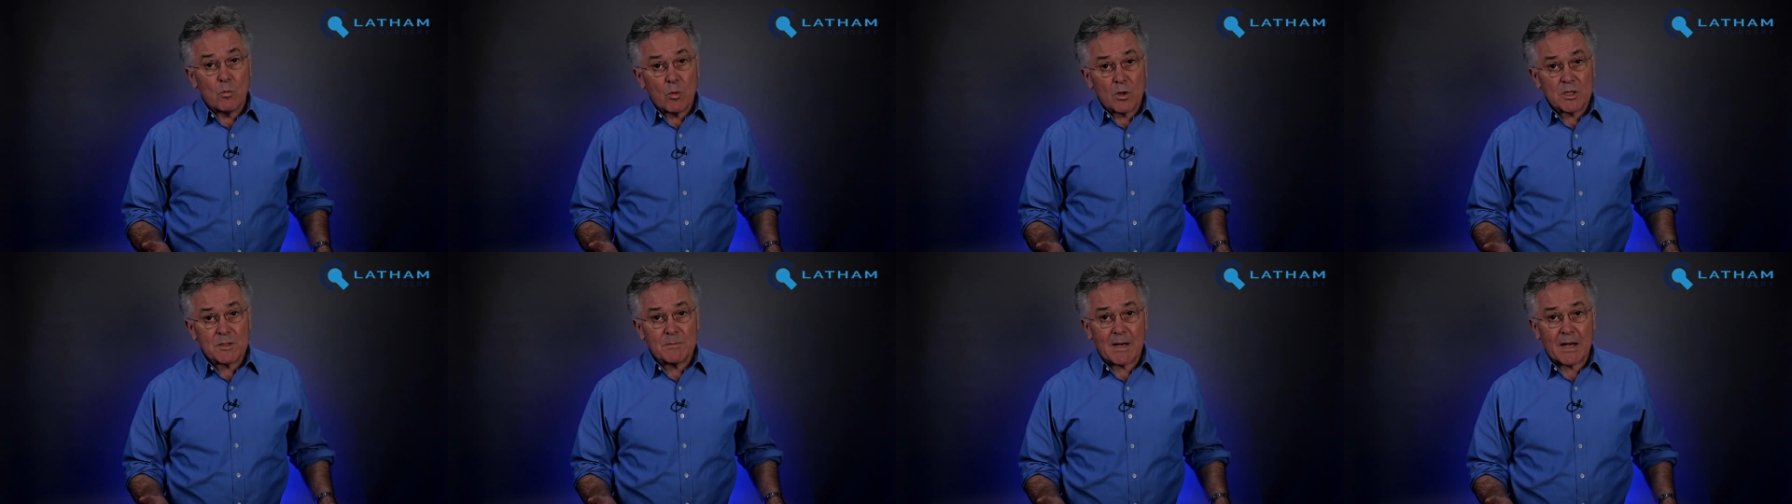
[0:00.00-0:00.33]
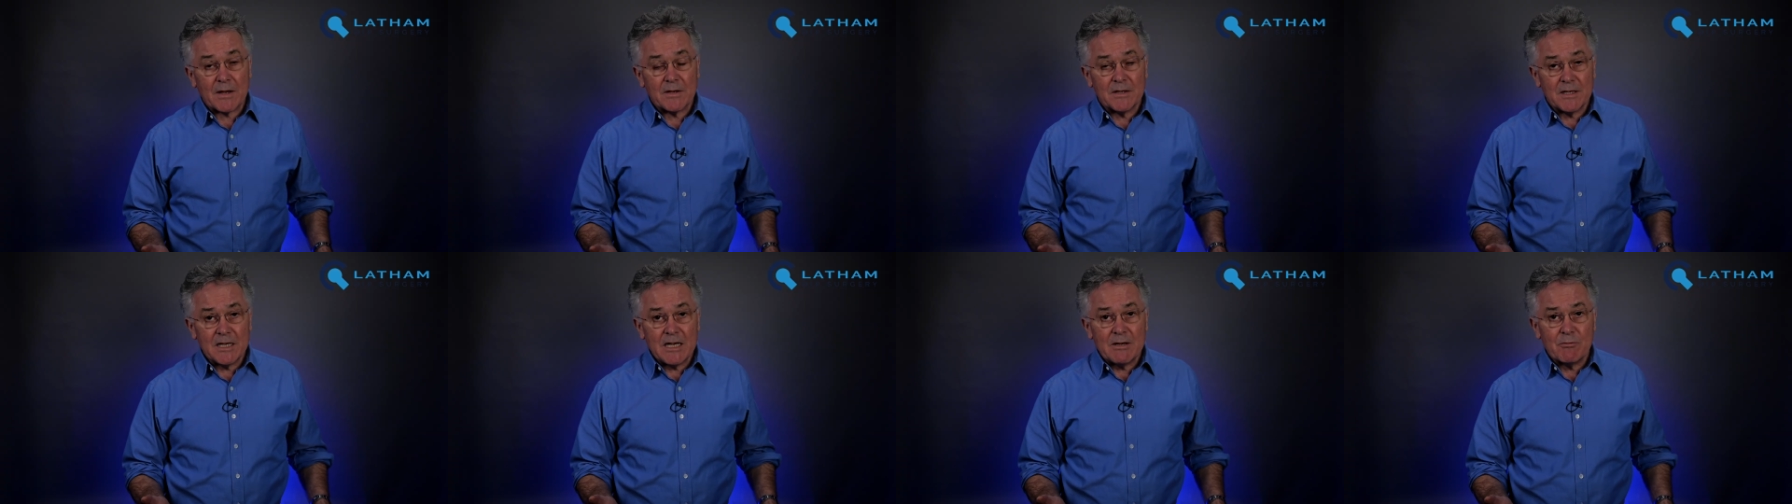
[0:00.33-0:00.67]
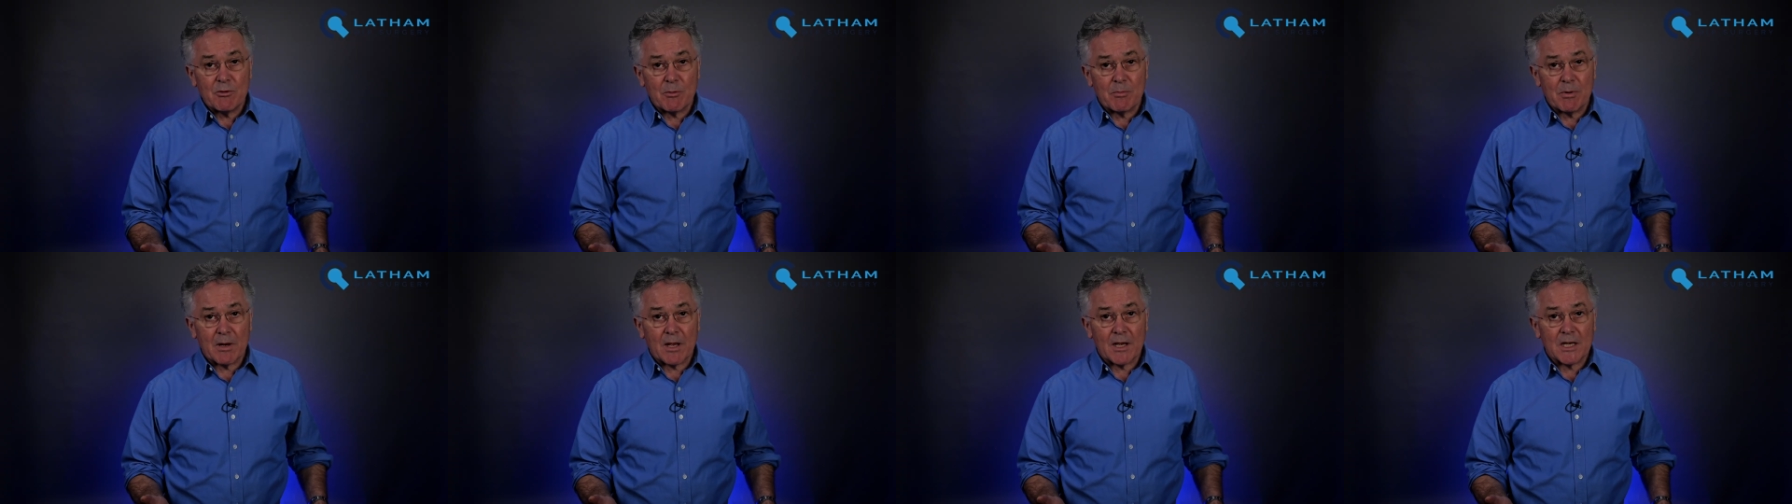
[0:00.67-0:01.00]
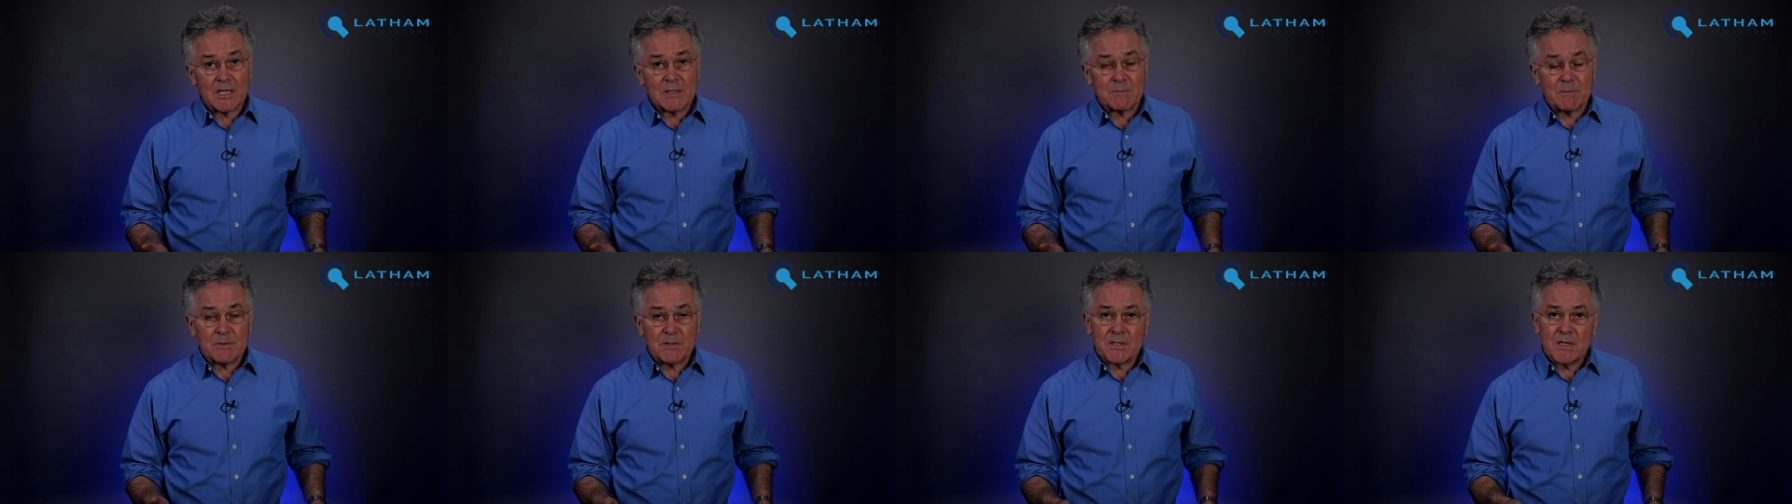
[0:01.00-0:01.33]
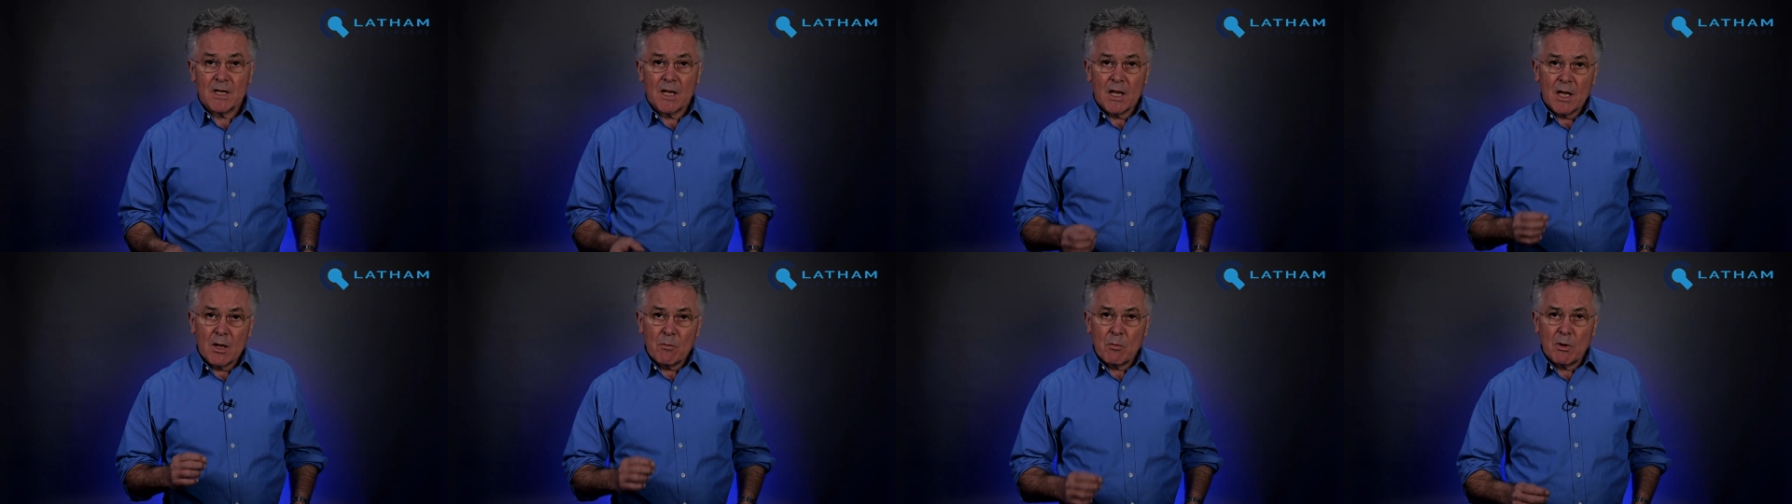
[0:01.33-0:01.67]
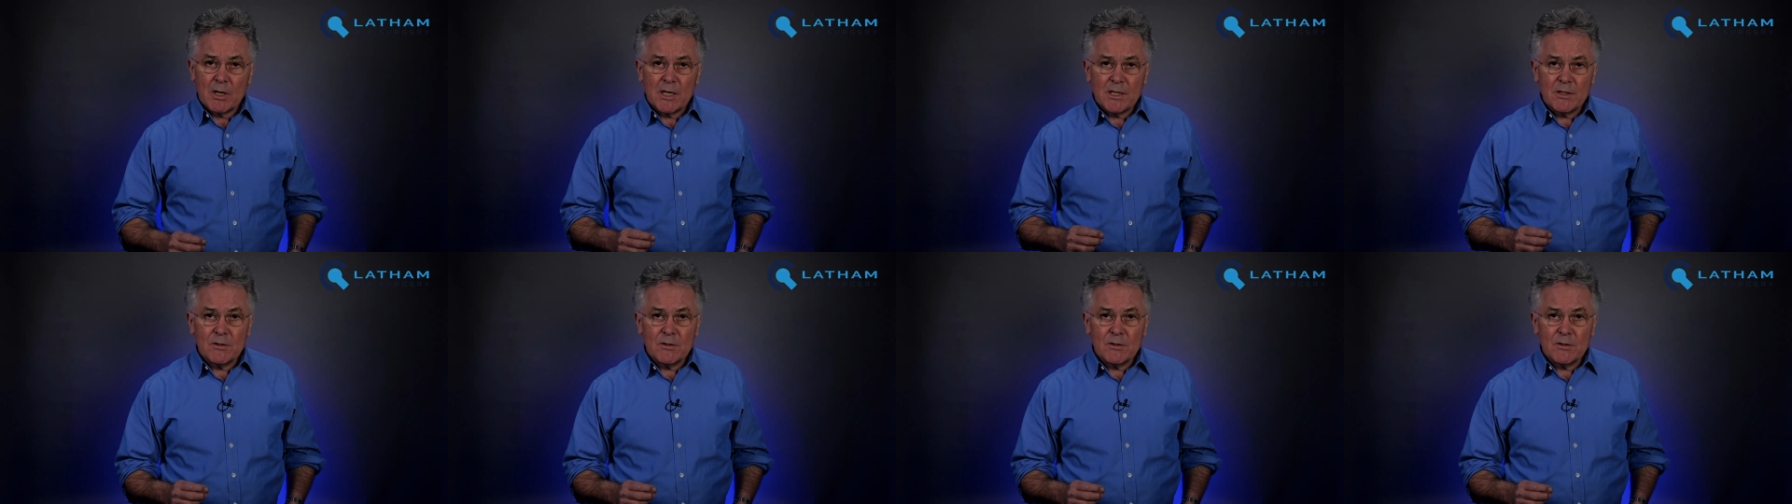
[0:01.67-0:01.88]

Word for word: What about knee replacements? Well,